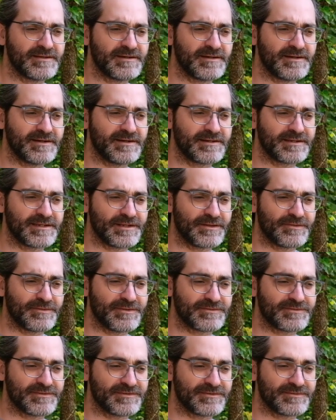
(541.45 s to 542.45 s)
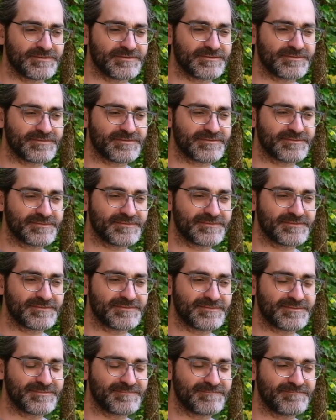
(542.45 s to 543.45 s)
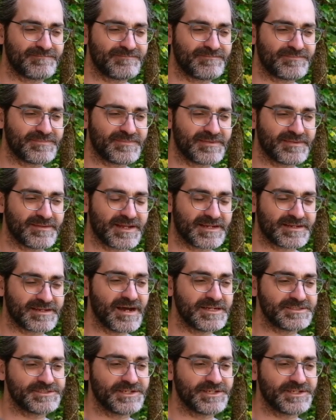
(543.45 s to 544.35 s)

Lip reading: This is not